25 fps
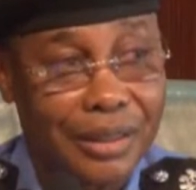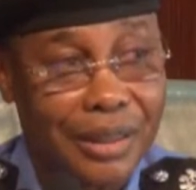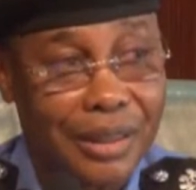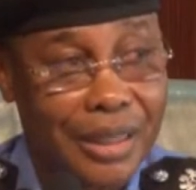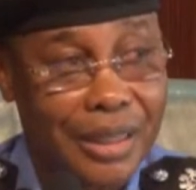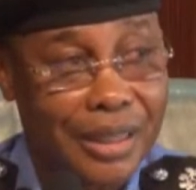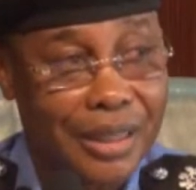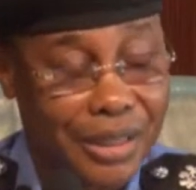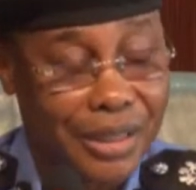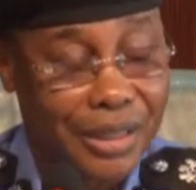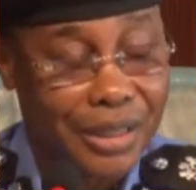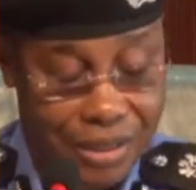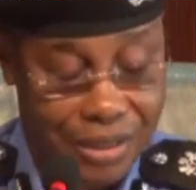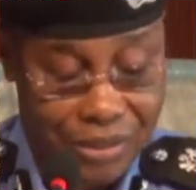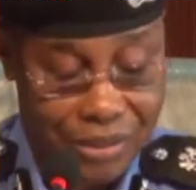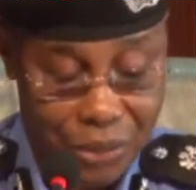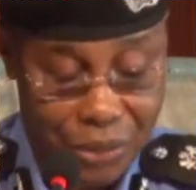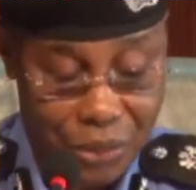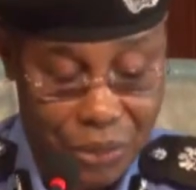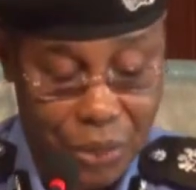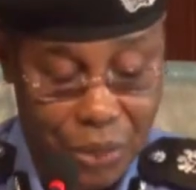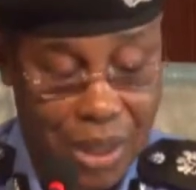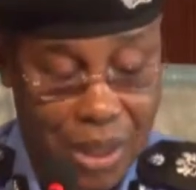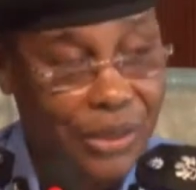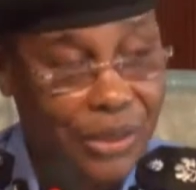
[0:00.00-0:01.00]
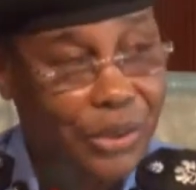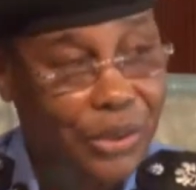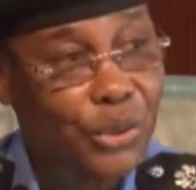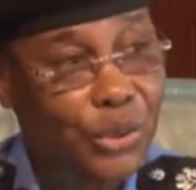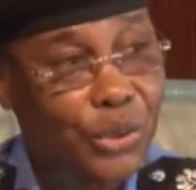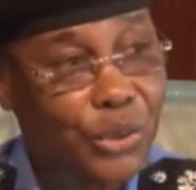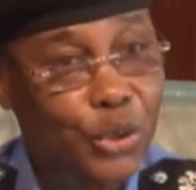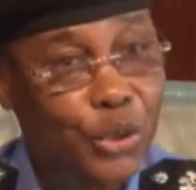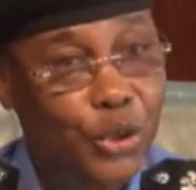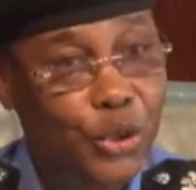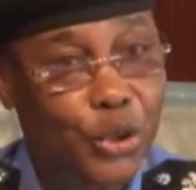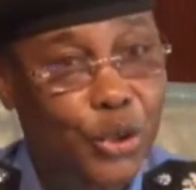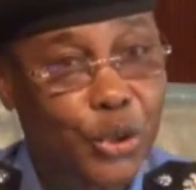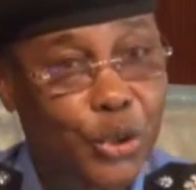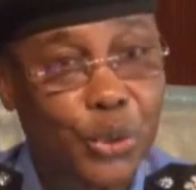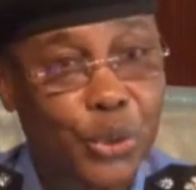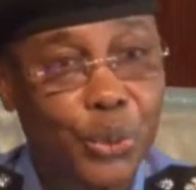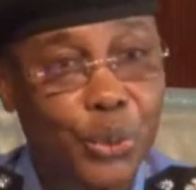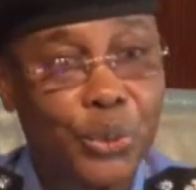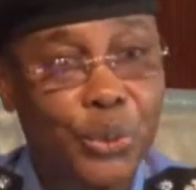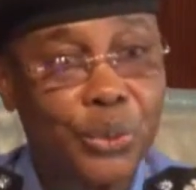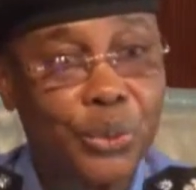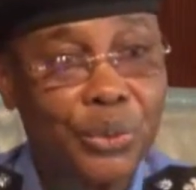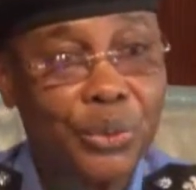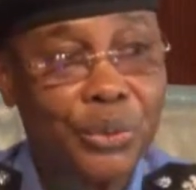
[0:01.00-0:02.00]
That is one.
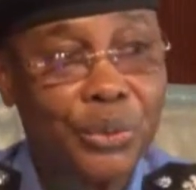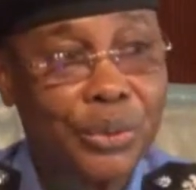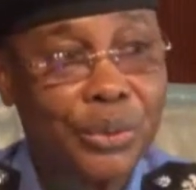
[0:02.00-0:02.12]
Two,